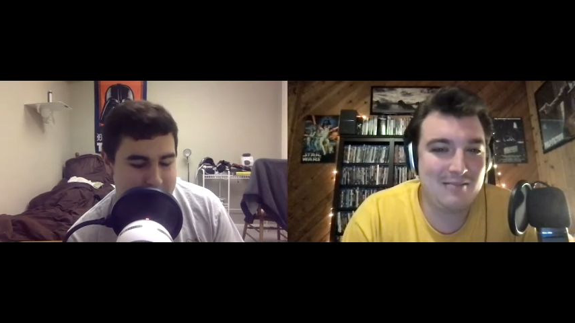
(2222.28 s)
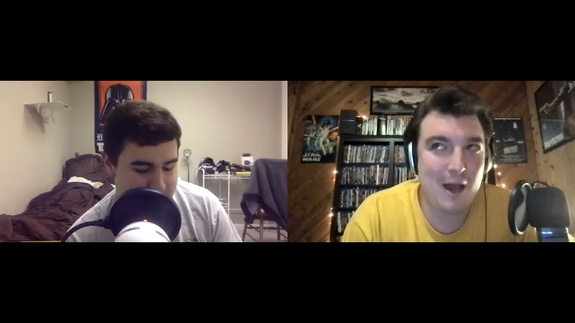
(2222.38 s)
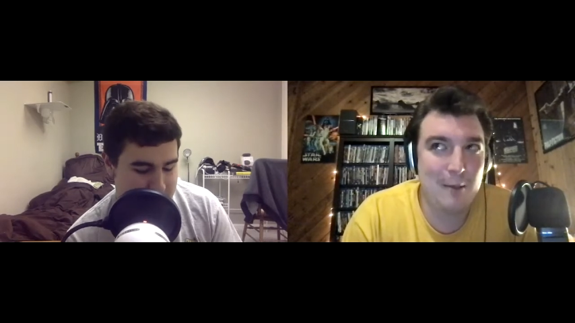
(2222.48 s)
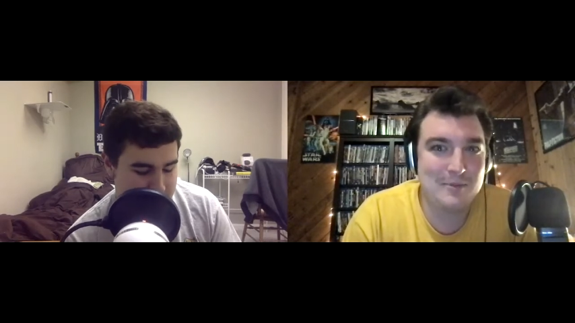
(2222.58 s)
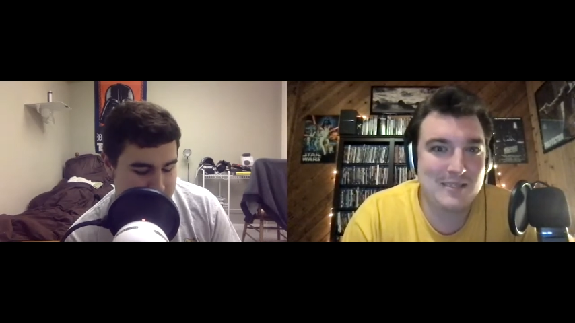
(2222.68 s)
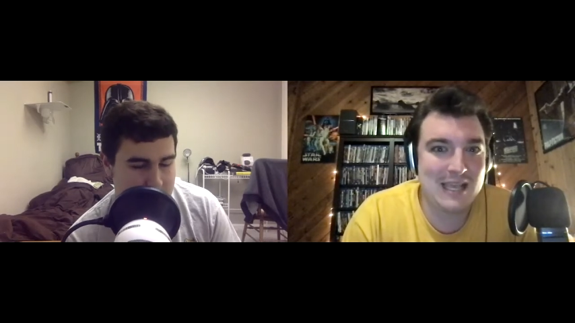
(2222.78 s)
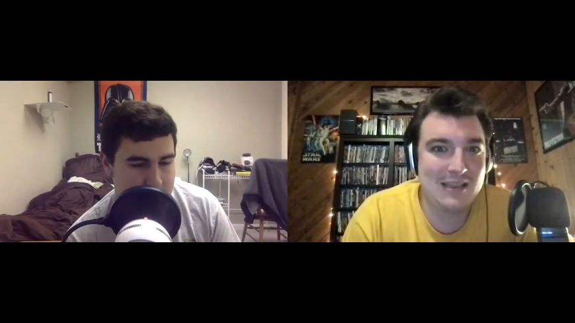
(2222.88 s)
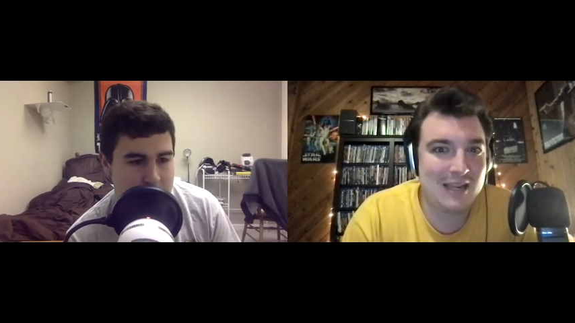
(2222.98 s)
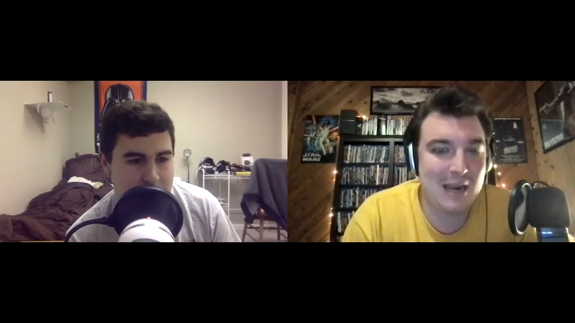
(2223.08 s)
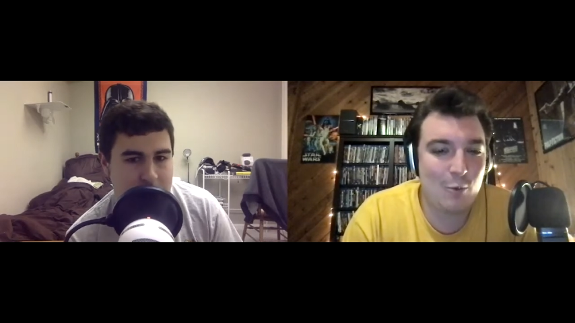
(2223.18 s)

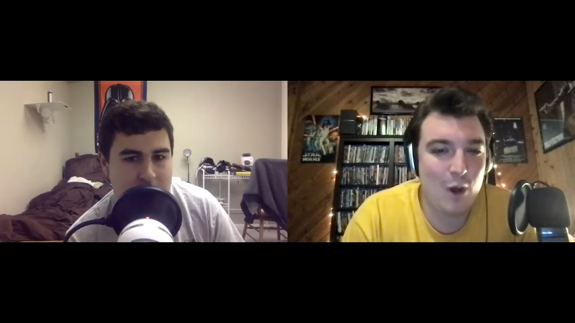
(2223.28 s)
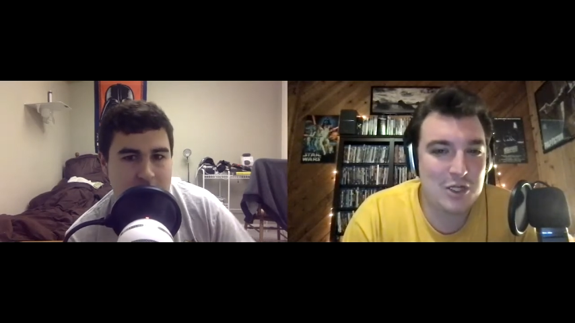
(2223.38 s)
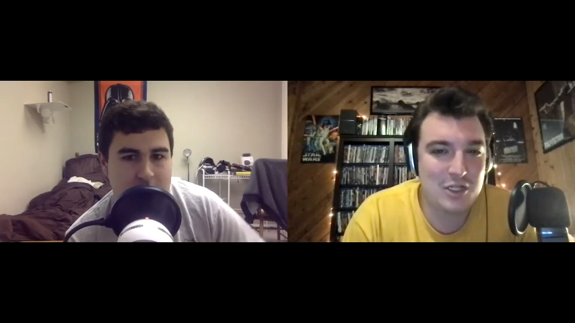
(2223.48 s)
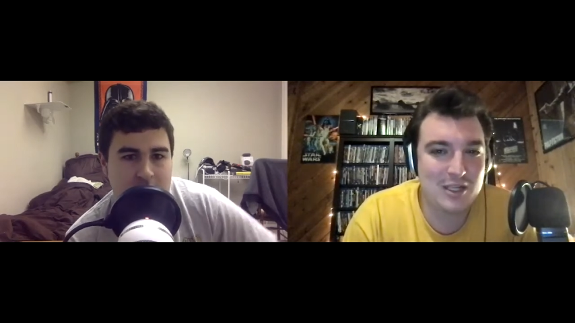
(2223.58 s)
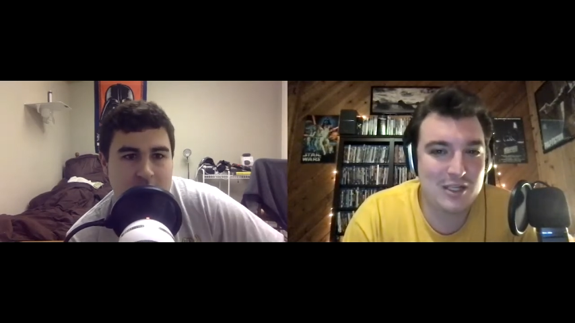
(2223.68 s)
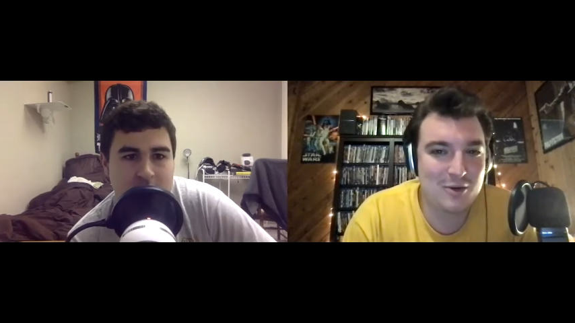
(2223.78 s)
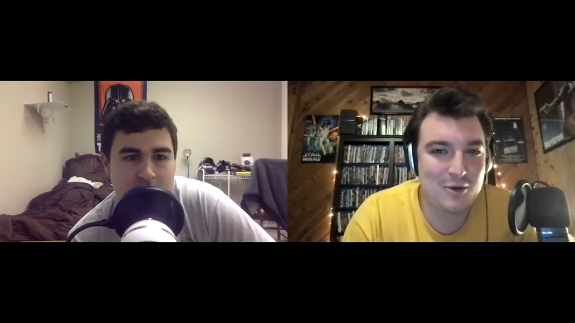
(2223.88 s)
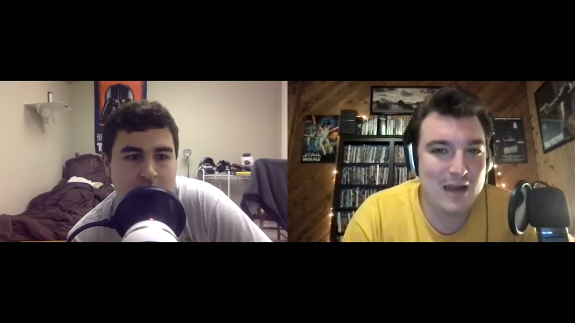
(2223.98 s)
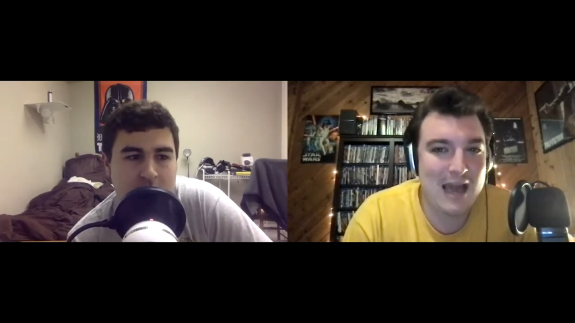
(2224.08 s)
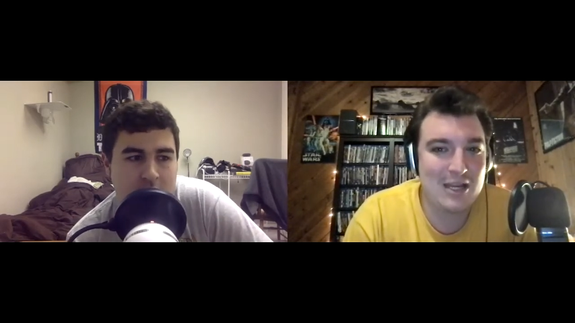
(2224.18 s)
Speaker 1: upset that I'm watching this
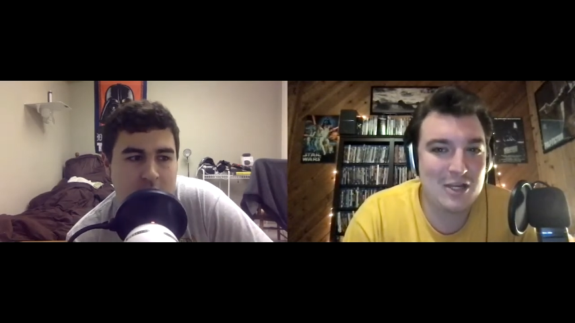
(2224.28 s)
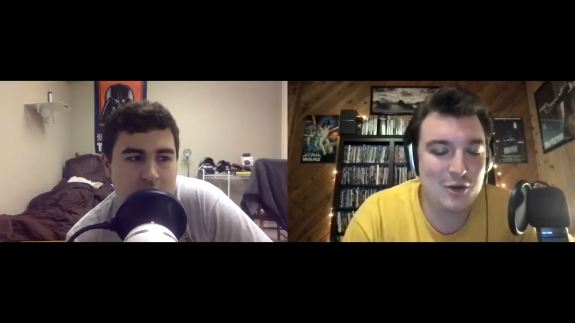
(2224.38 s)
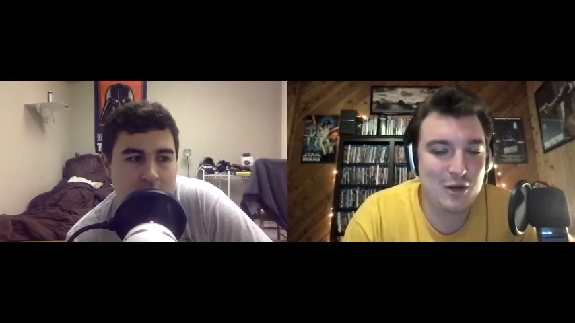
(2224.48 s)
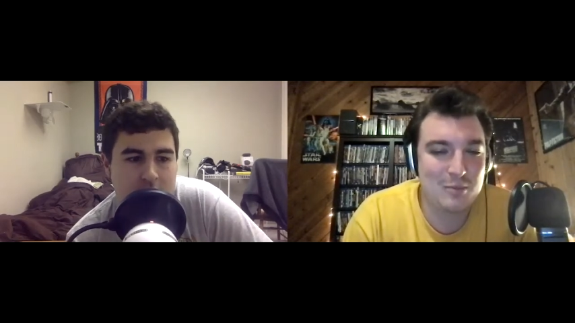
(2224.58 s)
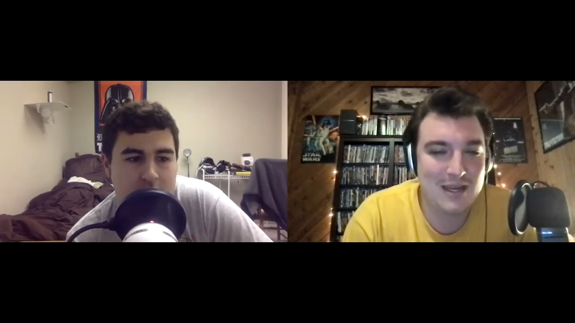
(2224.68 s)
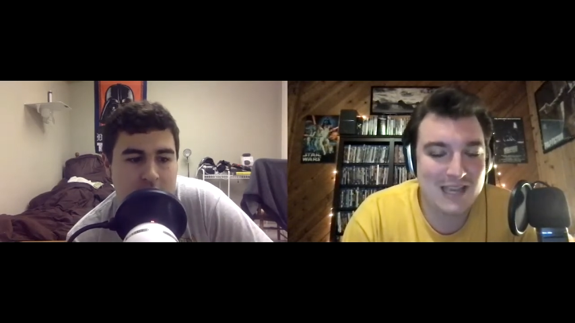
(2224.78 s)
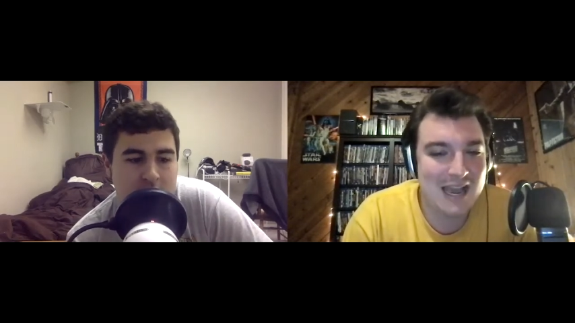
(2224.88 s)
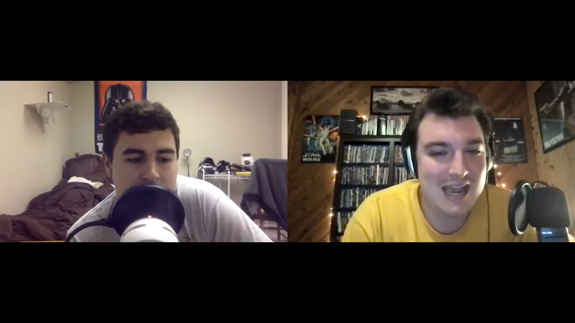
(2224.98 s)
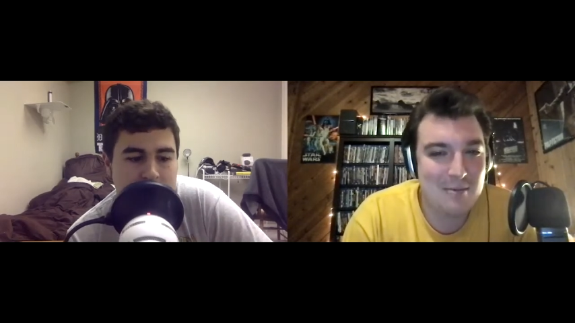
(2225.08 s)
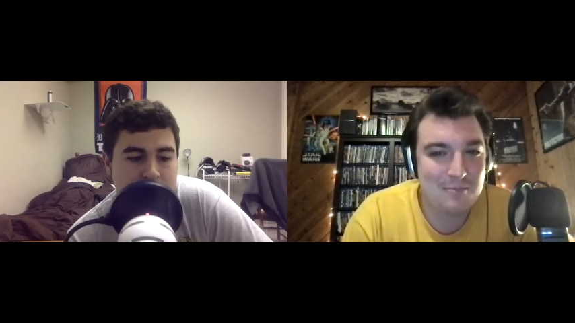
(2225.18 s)
or not enjoying my
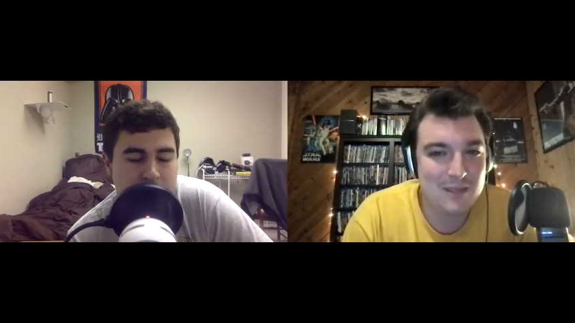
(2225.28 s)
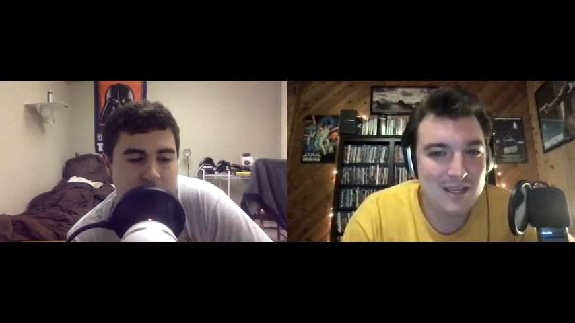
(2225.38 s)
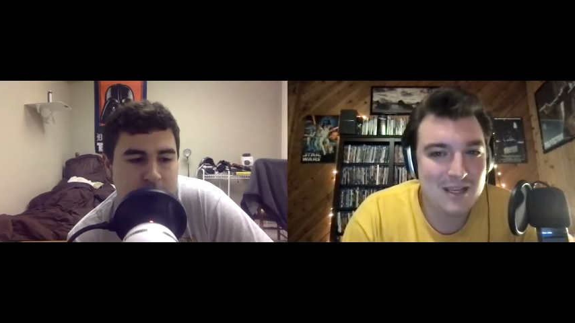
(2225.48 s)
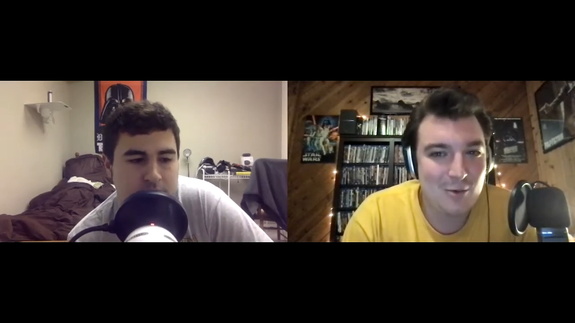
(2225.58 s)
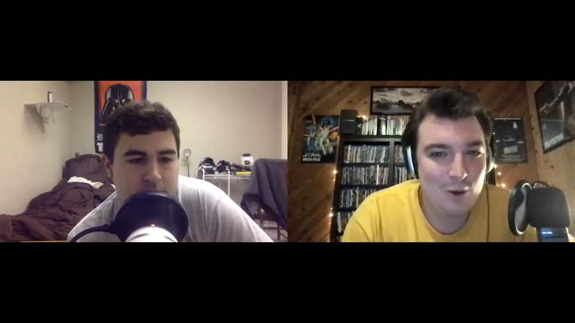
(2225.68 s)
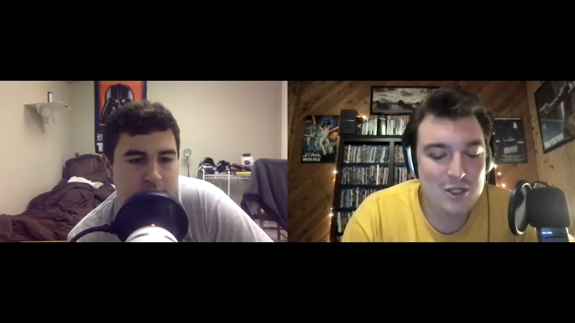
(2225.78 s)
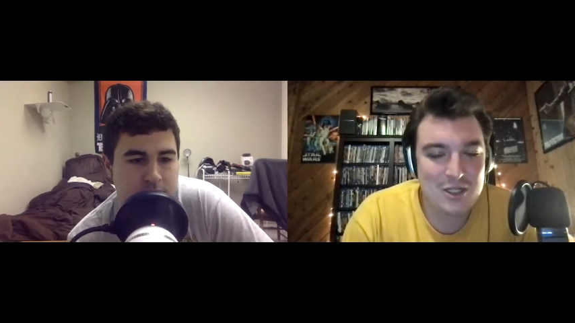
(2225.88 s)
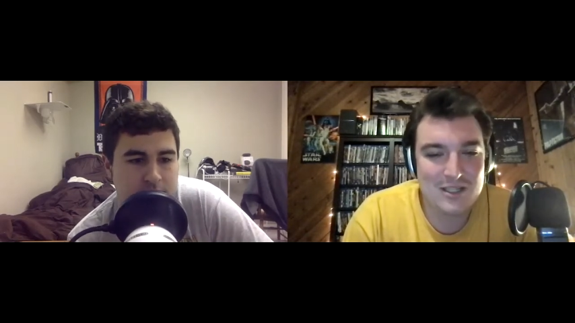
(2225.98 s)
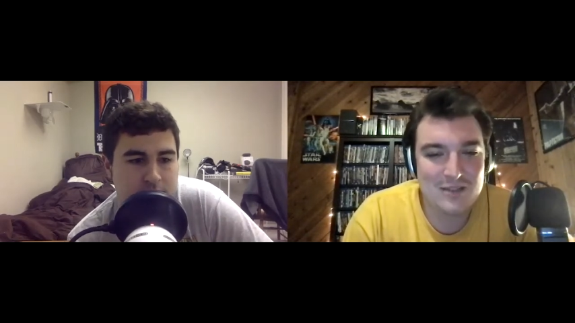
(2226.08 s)
time watching this